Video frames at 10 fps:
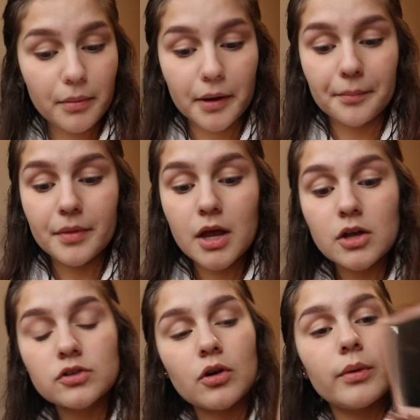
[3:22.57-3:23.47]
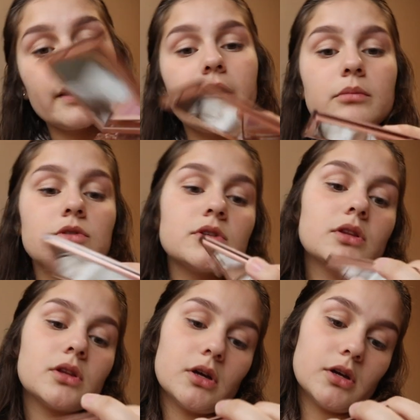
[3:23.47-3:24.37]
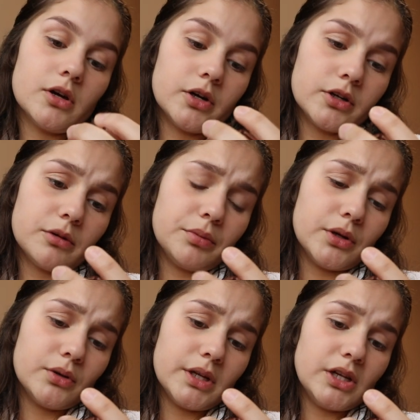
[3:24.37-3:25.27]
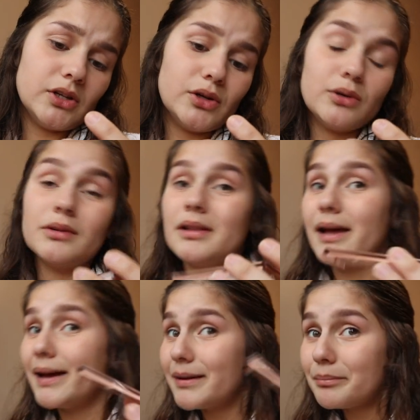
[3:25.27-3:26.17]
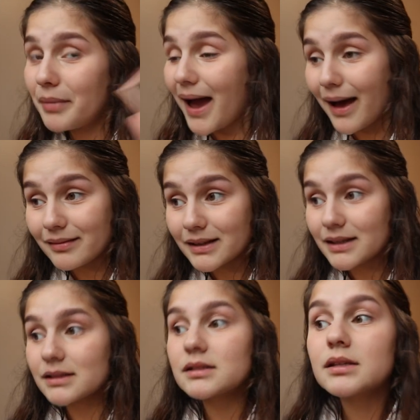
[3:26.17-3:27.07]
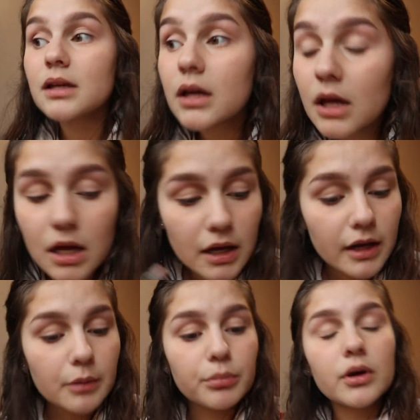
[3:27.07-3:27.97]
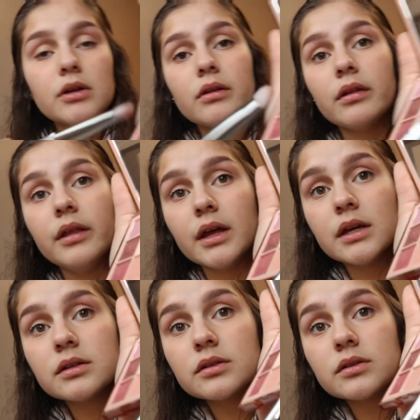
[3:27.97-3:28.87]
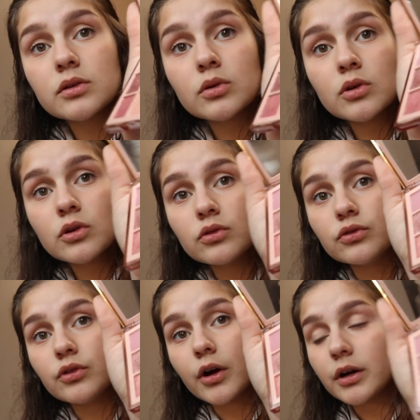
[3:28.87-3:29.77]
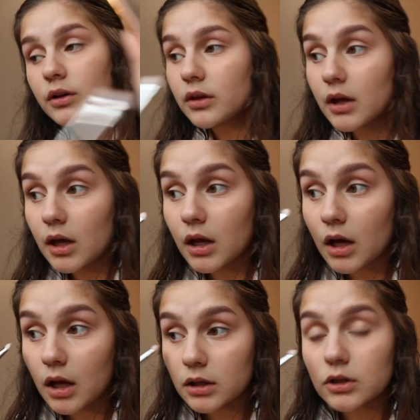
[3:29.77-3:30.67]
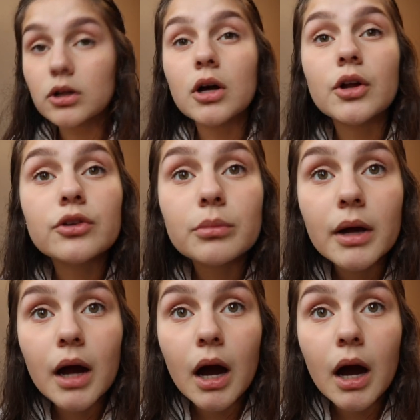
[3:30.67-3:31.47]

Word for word: bad. So right now I'm using the Huda Beauty Nude Light Palette. And I put this dark thing a little under my